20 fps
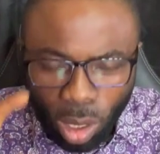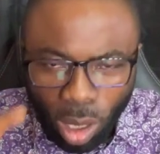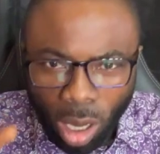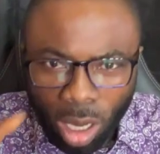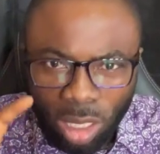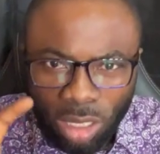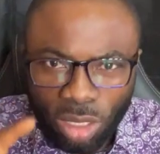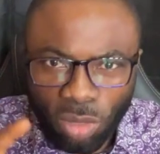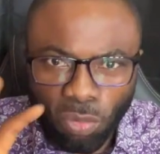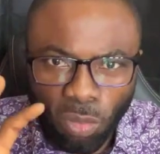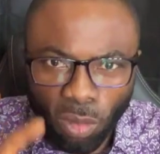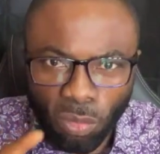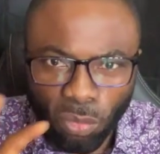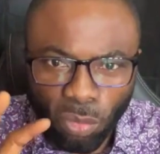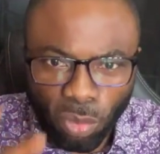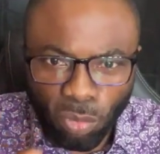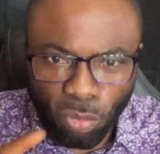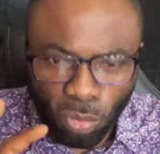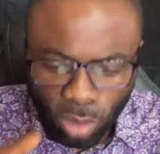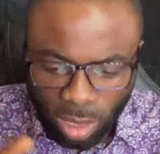Oil for
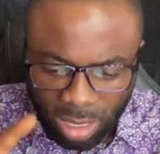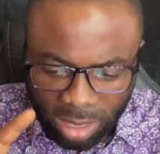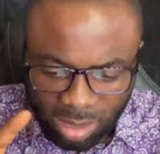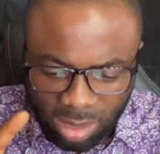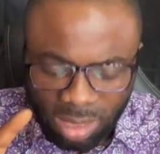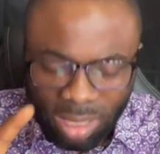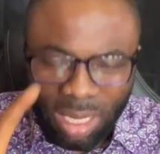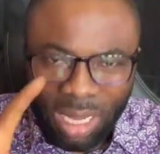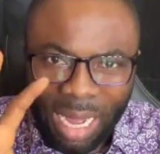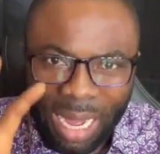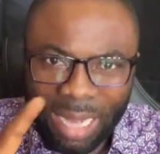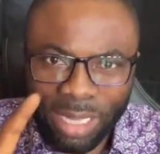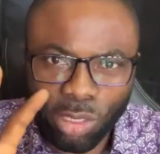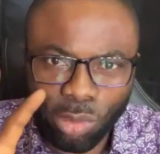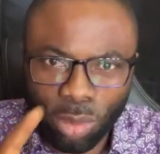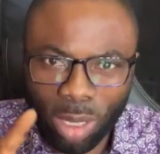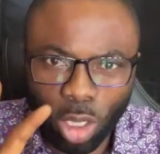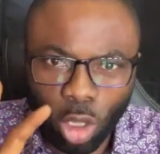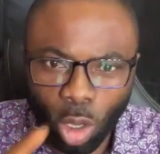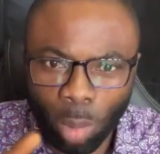fruitfulness. As
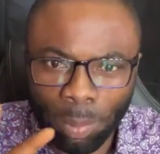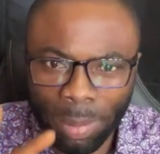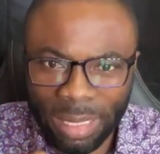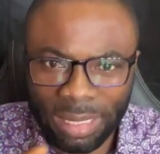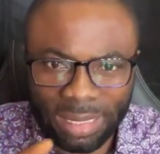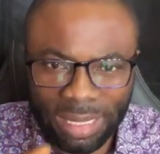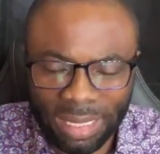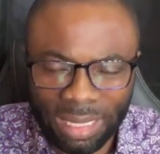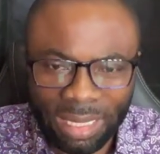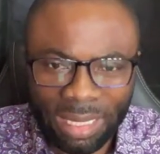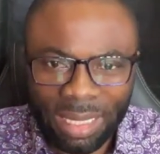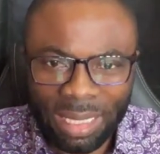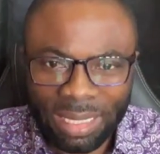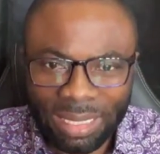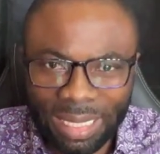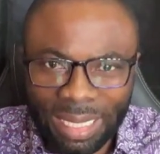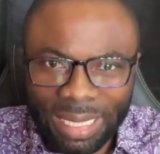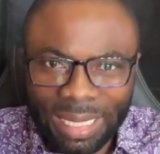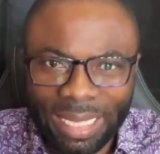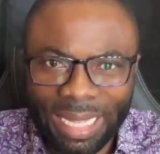you are commenting,
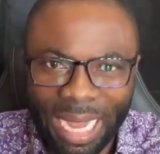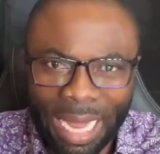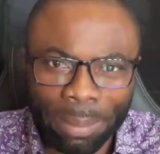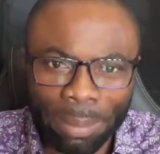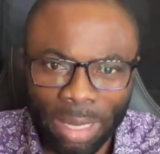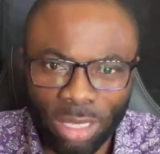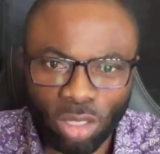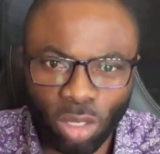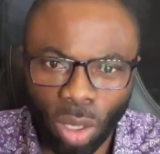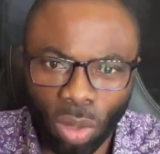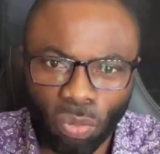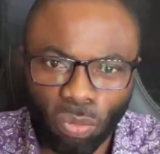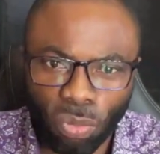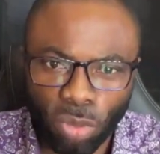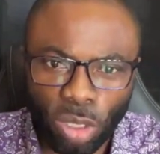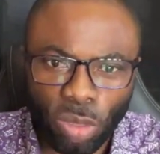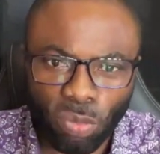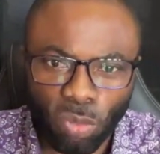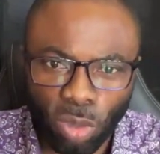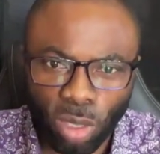the garment of
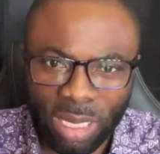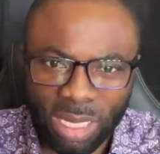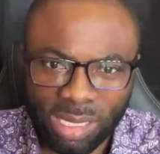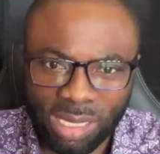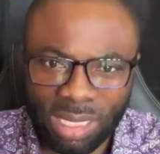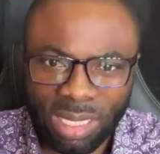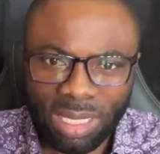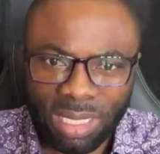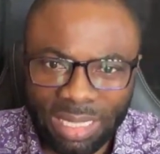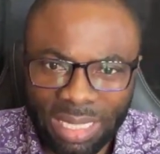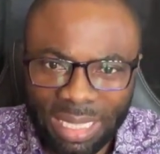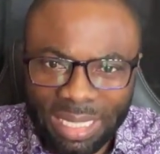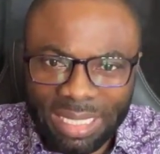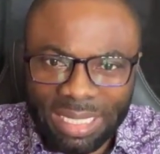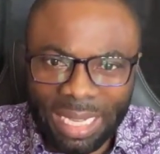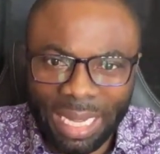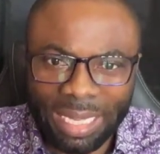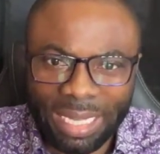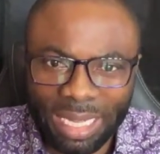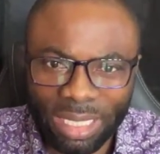fruitfulness, the
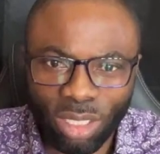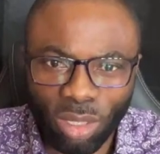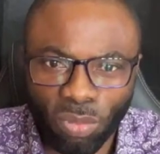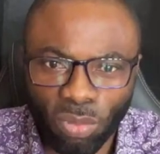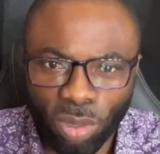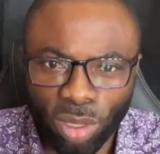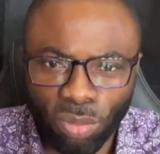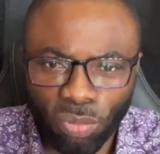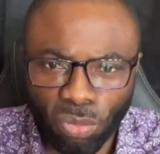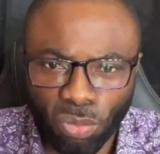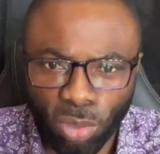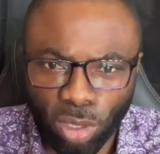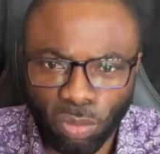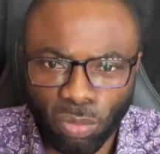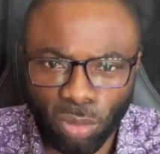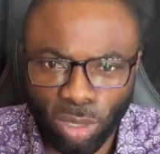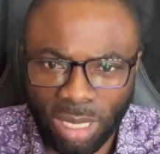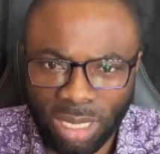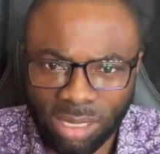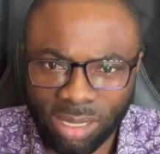jacket of
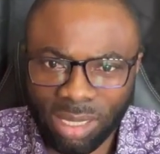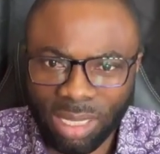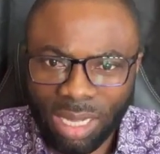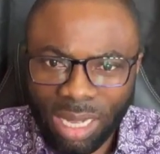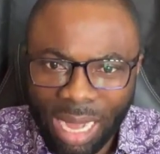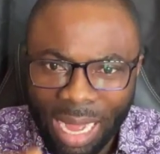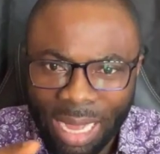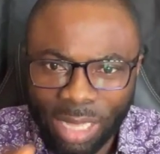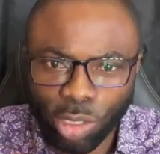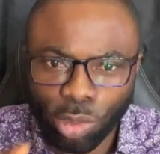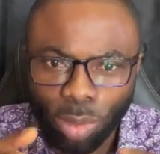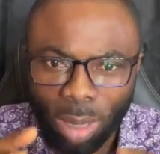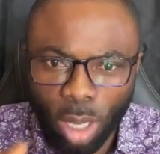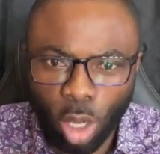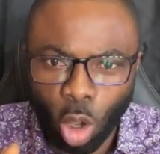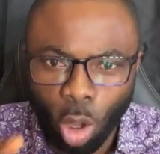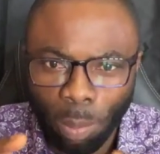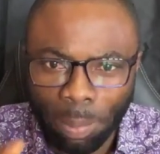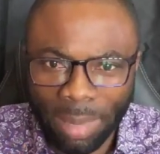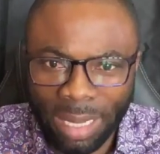fruitfulness. As you are
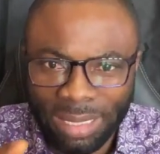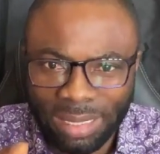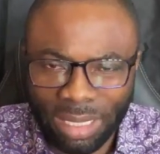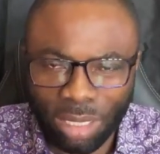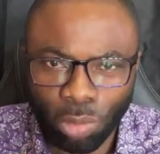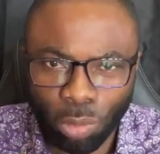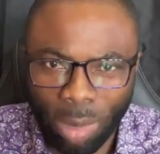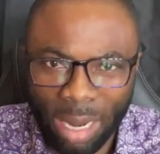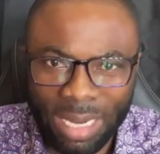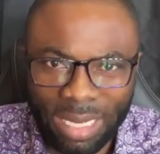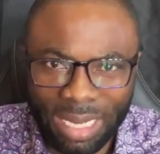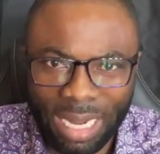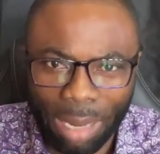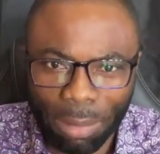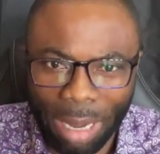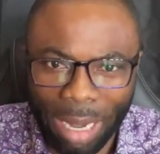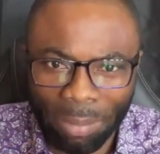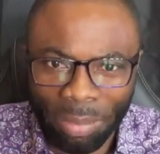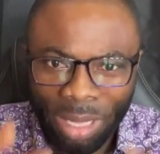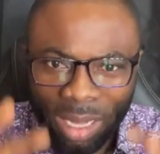commenting right now,
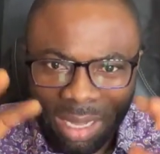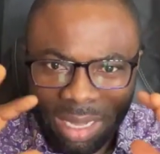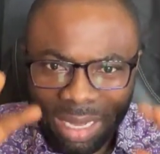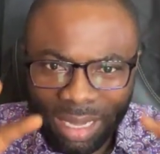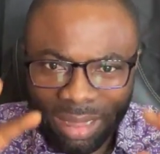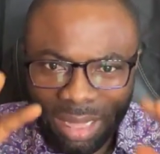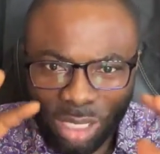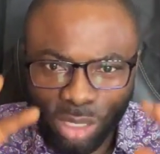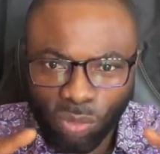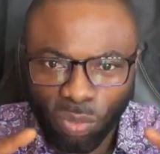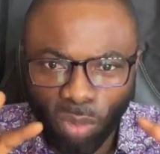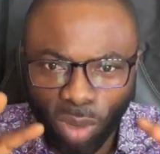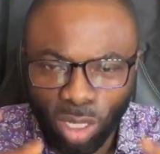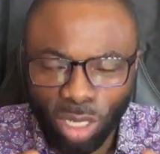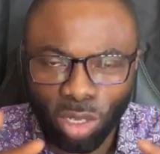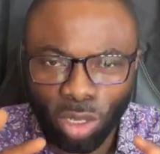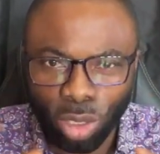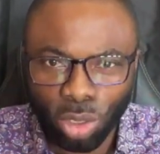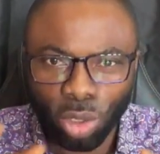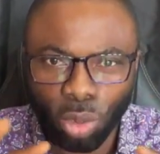ah, it is
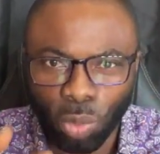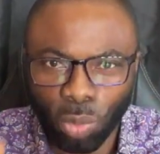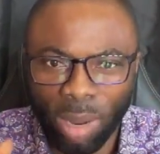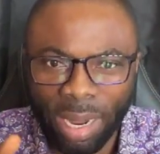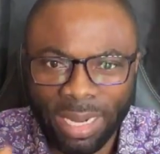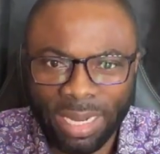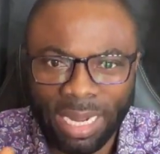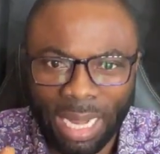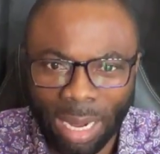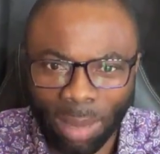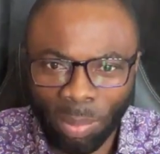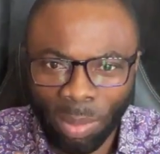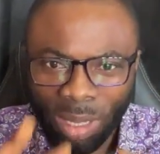falling on you right now